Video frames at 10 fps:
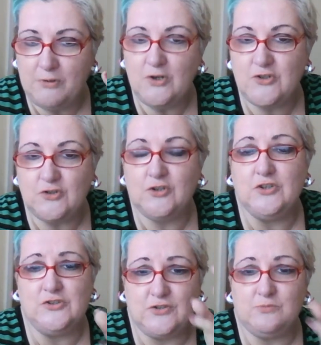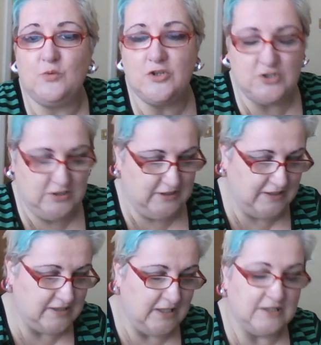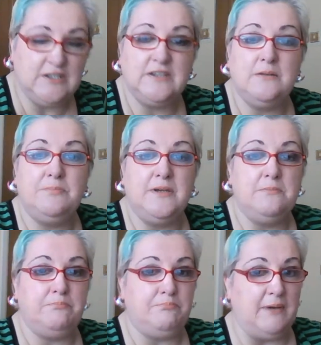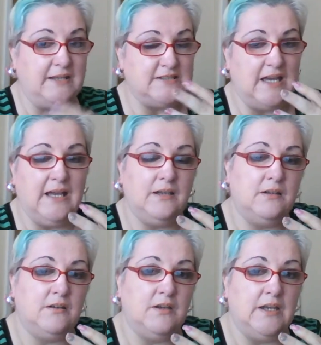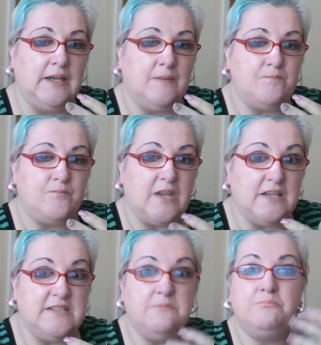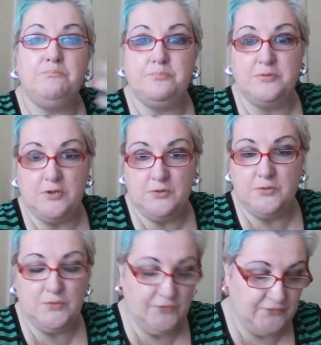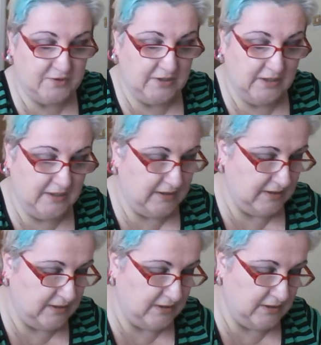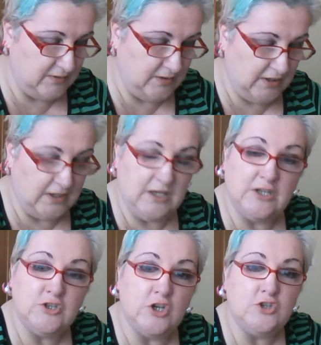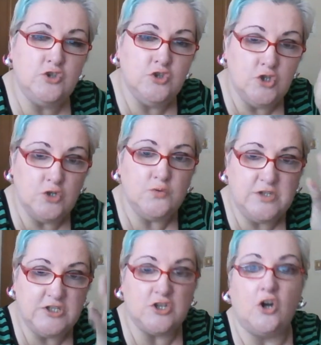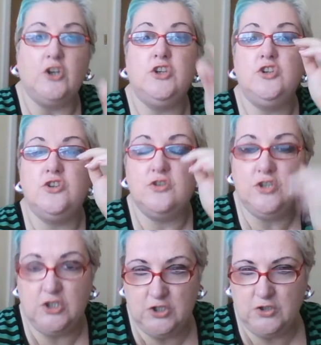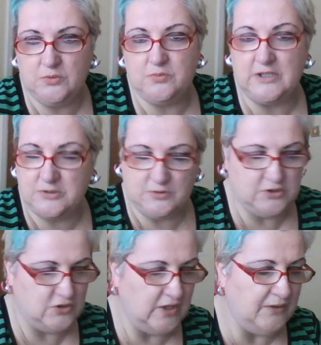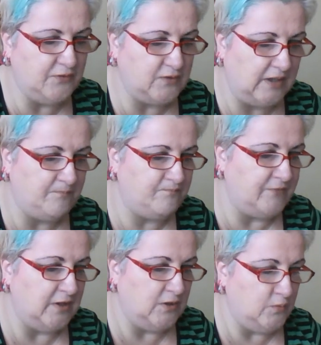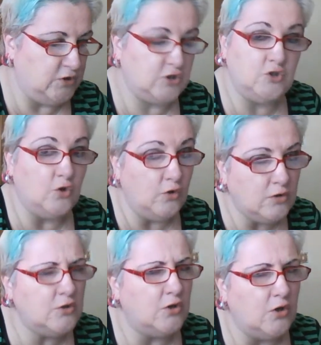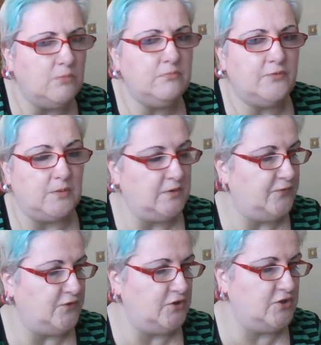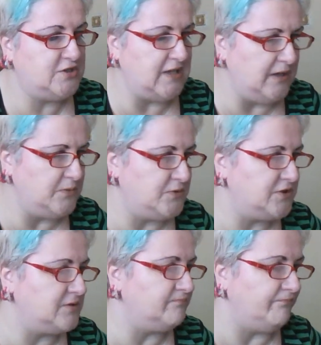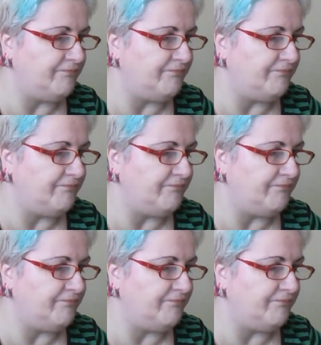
boys and girls are watching this, that there'll be a better and improved a new designed you. That's what you're after, which can all come from the first house.